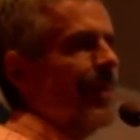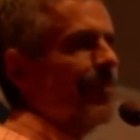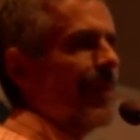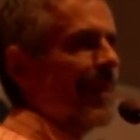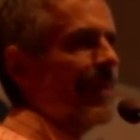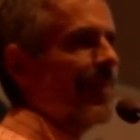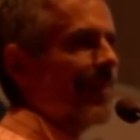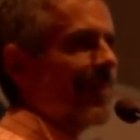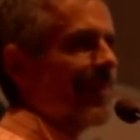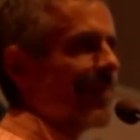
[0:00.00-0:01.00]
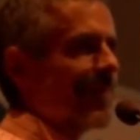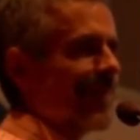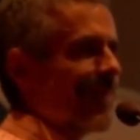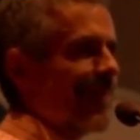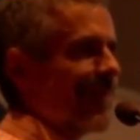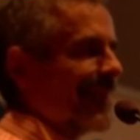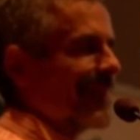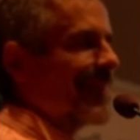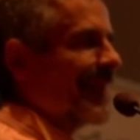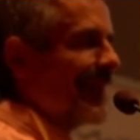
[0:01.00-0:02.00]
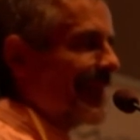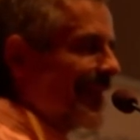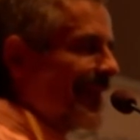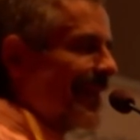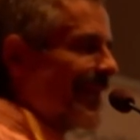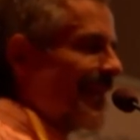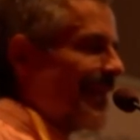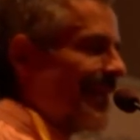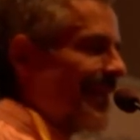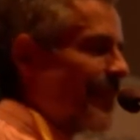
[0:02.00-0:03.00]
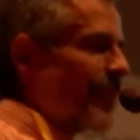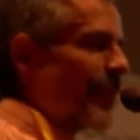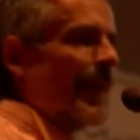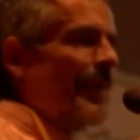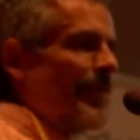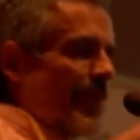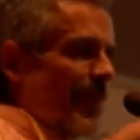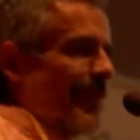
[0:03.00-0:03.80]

but is uh, still the uh, for each